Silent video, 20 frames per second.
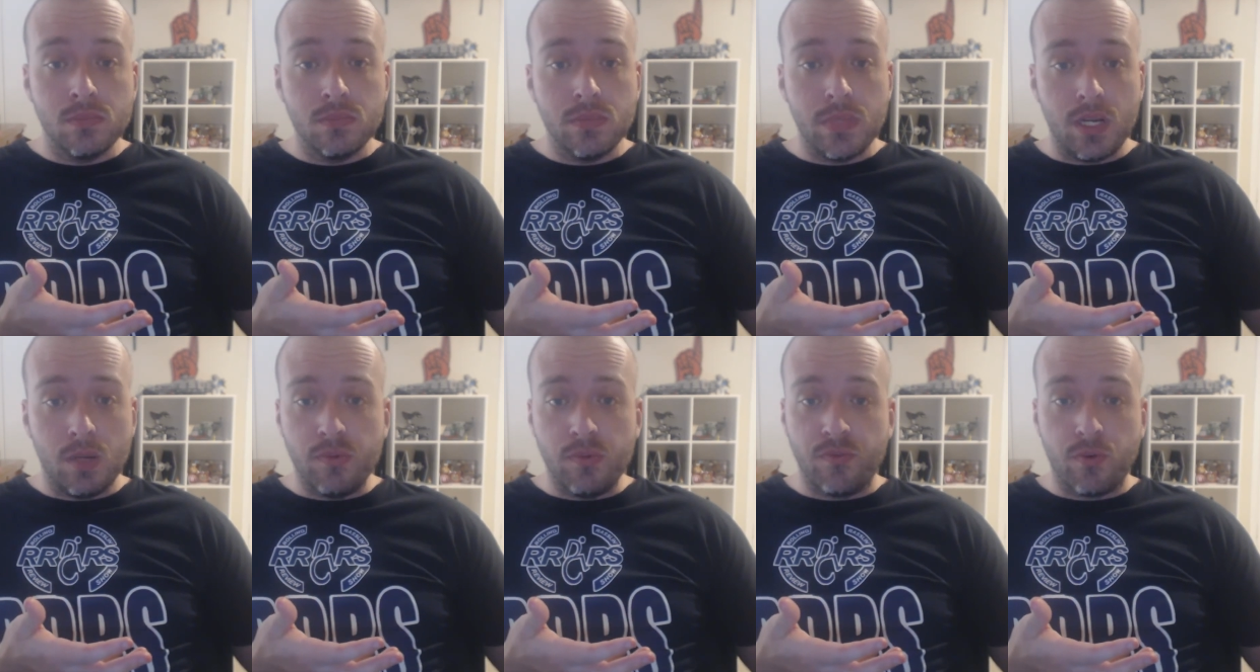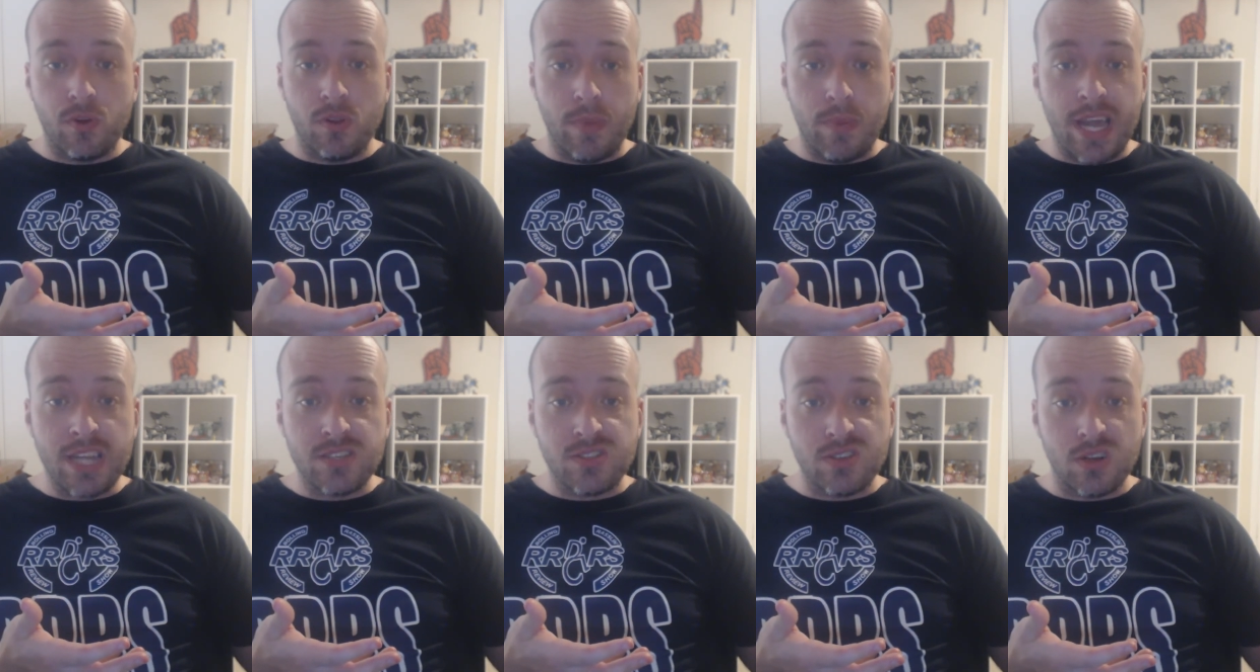you know, before the
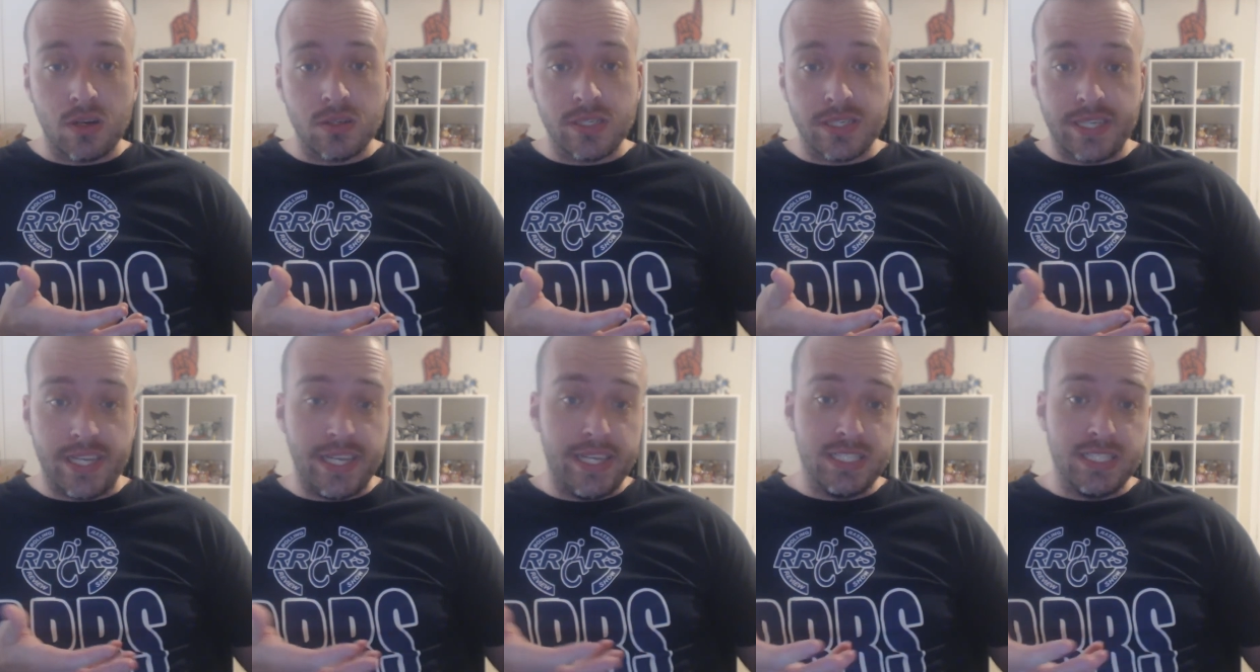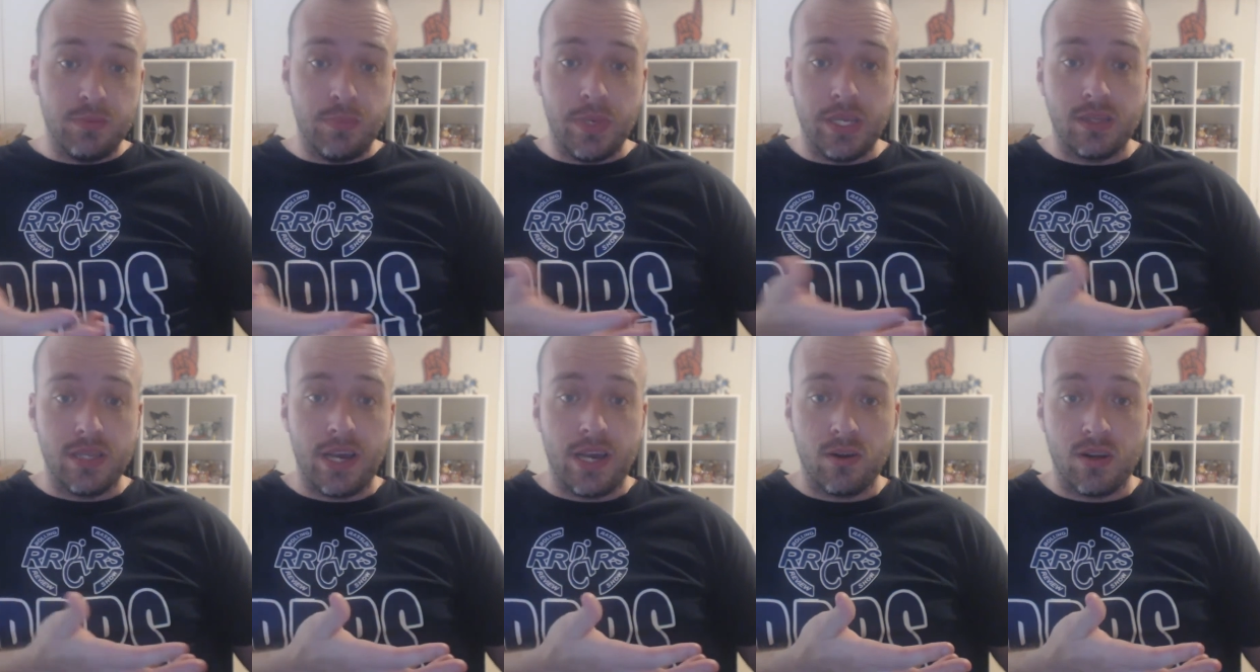match starts because he gets to
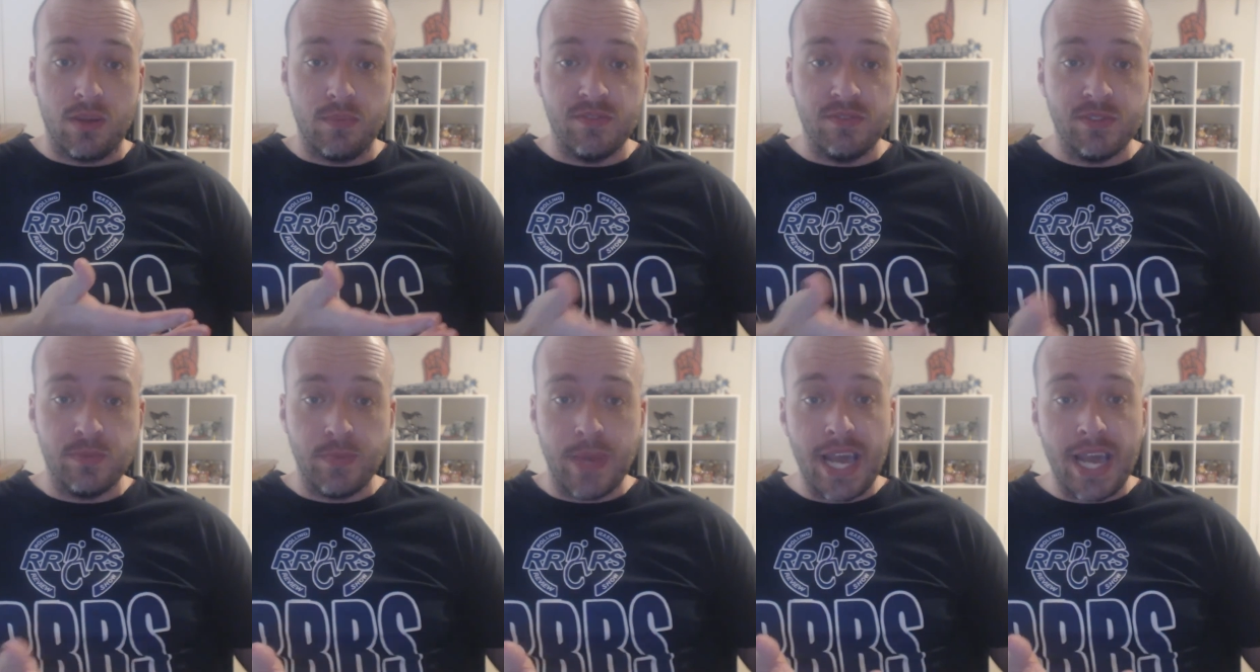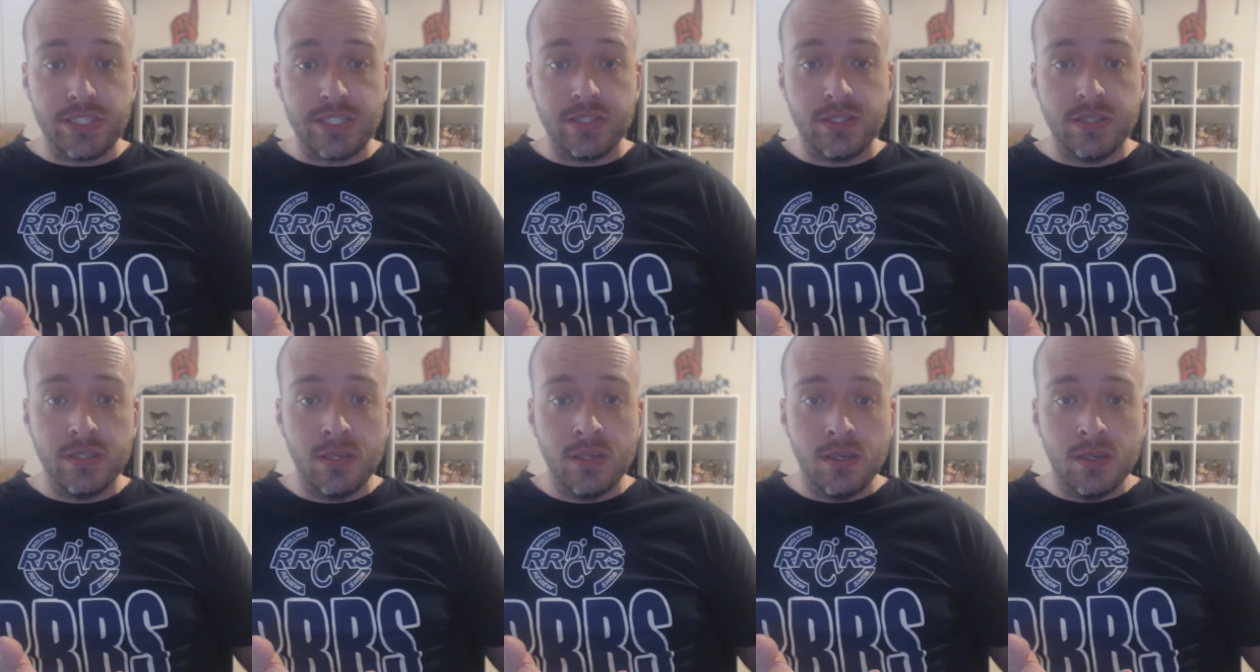pick the outcome of his matches.